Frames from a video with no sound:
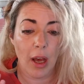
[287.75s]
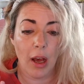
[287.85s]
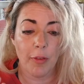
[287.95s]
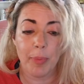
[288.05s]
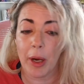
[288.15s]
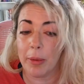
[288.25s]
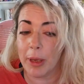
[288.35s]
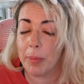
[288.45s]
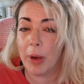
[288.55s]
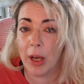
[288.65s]
of
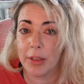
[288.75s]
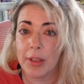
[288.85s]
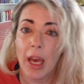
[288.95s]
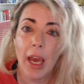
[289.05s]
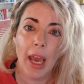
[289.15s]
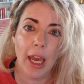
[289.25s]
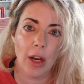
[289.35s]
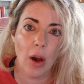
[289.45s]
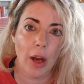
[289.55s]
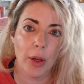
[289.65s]
perimenopause and
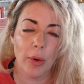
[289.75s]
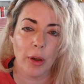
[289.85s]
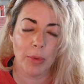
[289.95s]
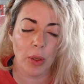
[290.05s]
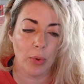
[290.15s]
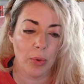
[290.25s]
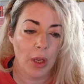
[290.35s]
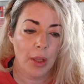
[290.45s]
autoimmune